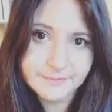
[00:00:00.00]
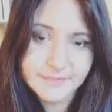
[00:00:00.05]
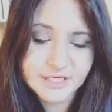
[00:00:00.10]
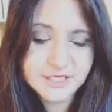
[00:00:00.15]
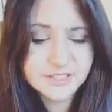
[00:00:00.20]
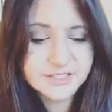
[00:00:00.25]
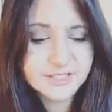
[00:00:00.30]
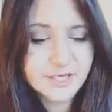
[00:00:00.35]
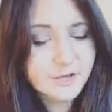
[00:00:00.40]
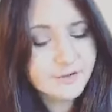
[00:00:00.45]

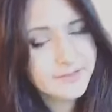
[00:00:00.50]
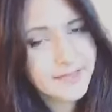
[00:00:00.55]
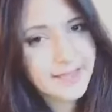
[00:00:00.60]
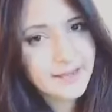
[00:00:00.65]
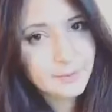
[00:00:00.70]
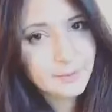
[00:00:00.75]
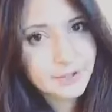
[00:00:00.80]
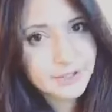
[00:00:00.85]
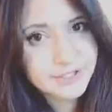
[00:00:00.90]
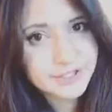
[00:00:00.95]
Because don't
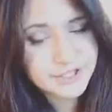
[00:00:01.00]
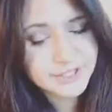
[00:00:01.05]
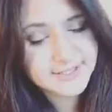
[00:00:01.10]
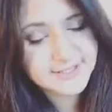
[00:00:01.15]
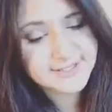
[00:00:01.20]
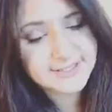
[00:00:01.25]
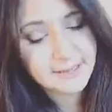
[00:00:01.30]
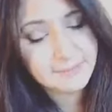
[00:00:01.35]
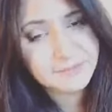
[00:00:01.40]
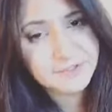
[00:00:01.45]
they want to
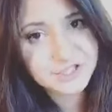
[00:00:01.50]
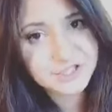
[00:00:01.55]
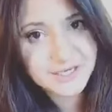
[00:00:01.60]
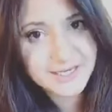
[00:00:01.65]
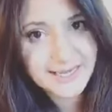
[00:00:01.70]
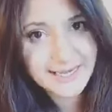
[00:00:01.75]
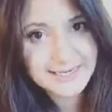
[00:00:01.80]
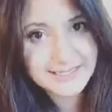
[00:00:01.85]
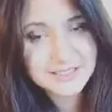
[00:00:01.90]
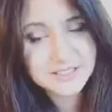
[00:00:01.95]

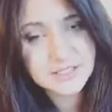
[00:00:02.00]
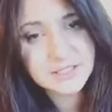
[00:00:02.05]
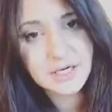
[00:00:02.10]
subjugate